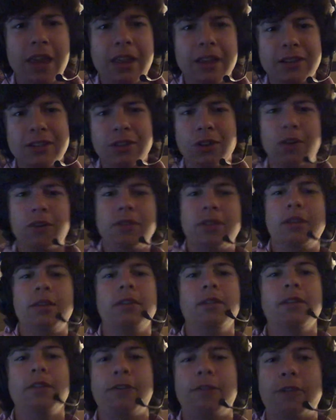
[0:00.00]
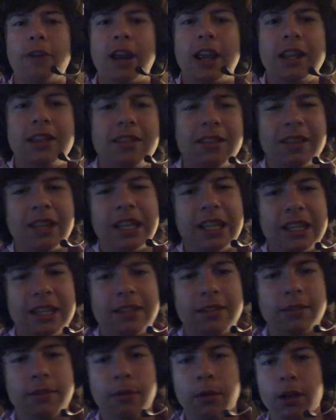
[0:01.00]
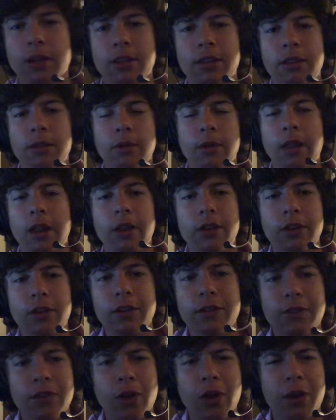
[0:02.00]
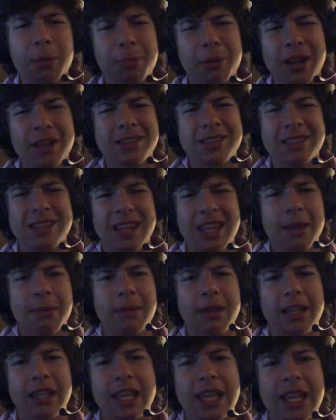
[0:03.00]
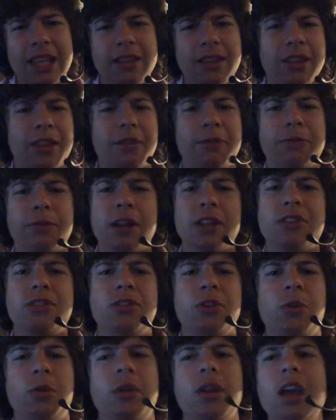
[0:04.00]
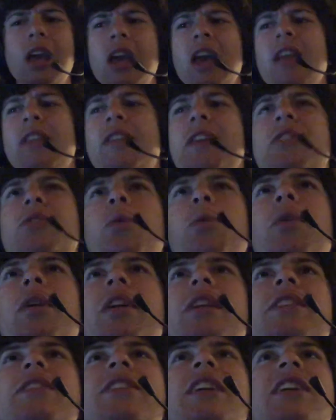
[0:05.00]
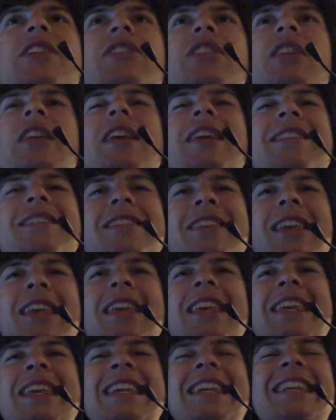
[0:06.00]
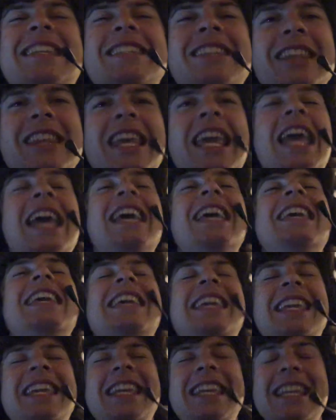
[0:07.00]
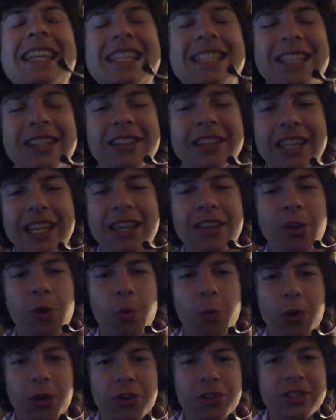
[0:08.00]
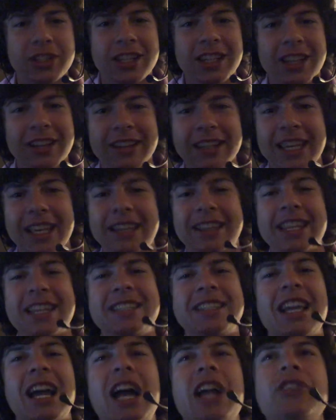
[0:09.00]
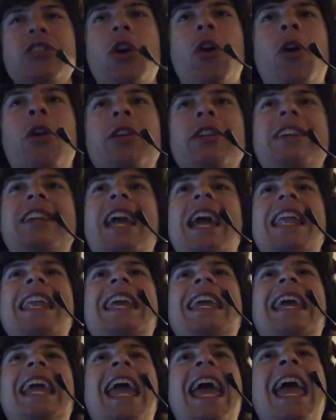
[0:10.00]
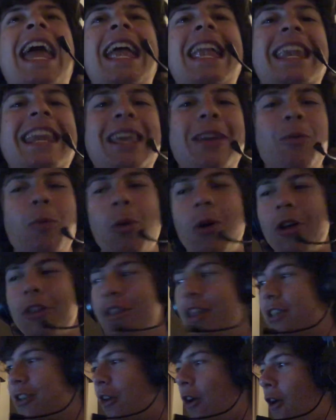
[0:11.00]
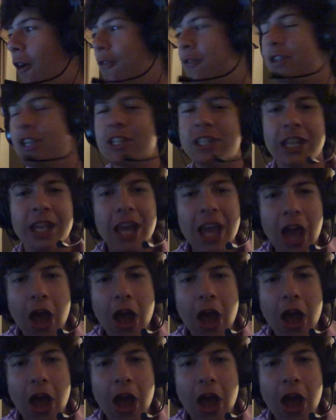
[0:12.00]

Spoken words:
They still have the I don't even know how to pronounce his name, Nikinla, the French dude. This organization is easily the worst in the league. These guys aren't getting anyone this offseason.